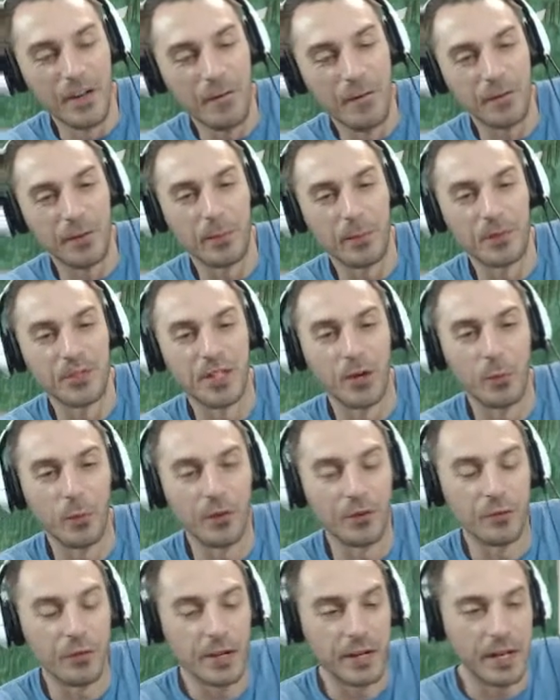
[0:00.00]
50%
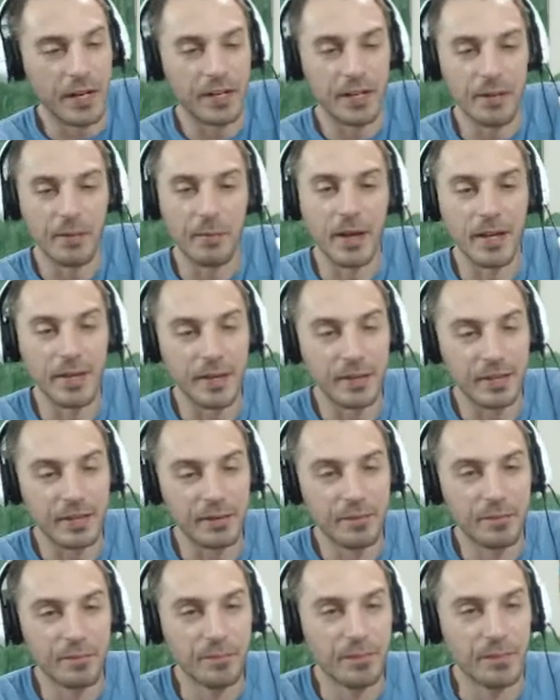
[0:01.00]
win rating. I didn't make it,
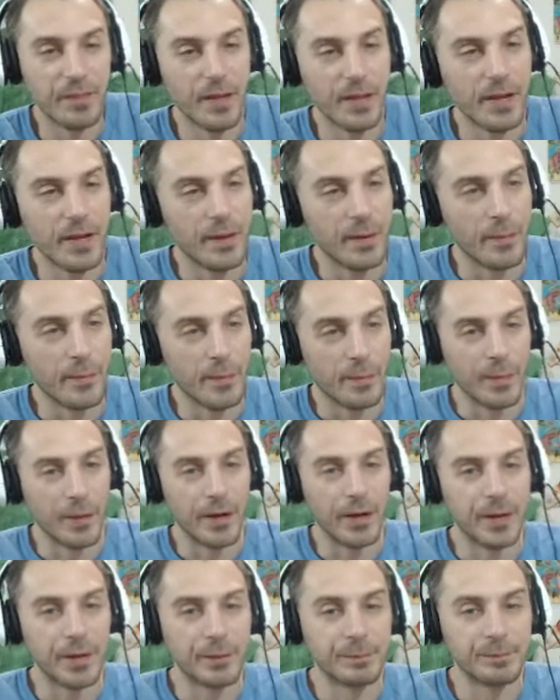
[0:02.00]

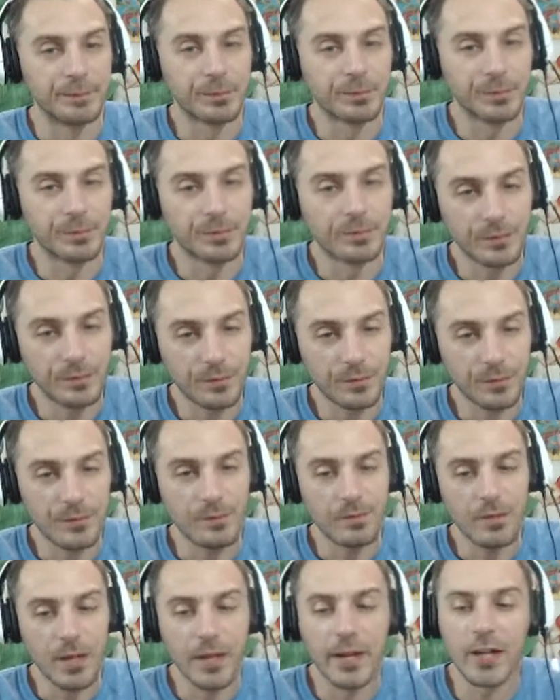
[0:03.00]
but
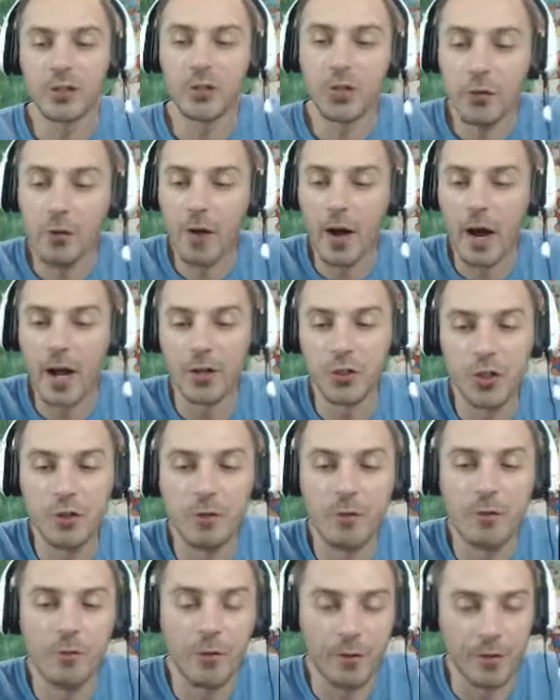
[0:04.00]
and I shoot
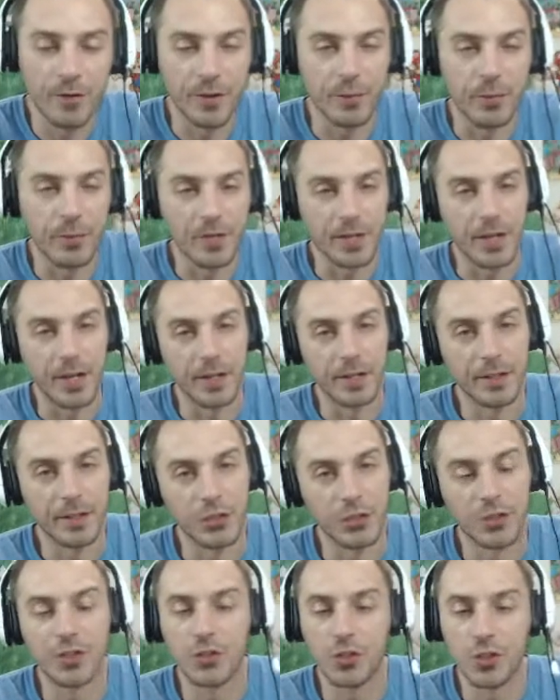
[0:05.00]
for 50%.
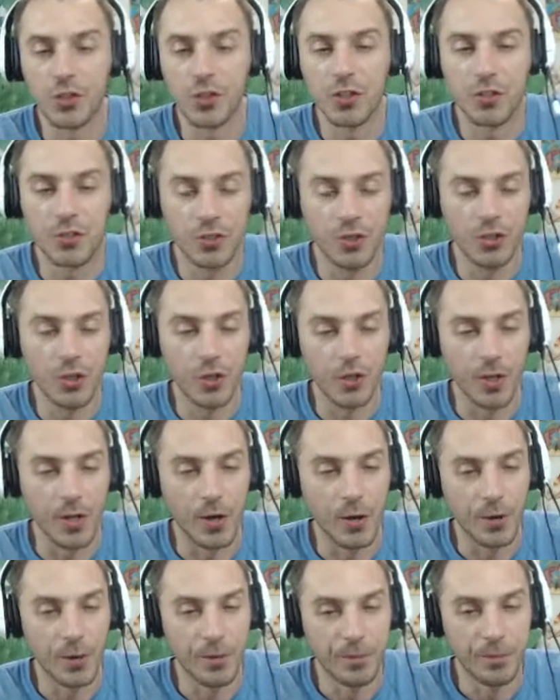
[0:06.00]
Just so you
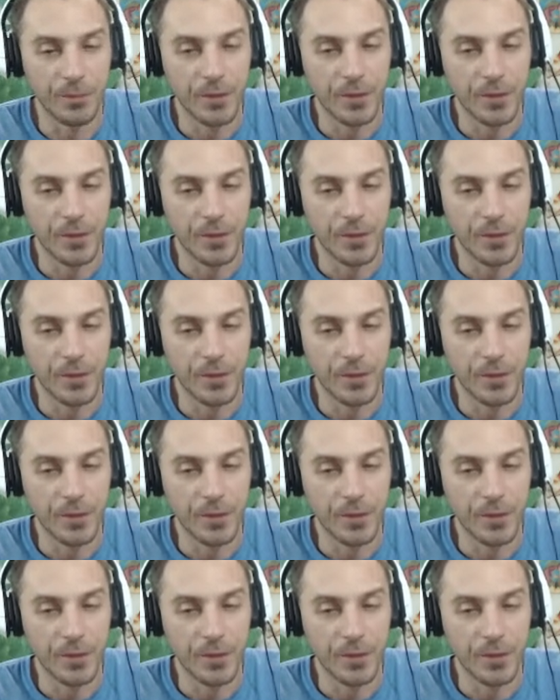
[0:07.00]
know,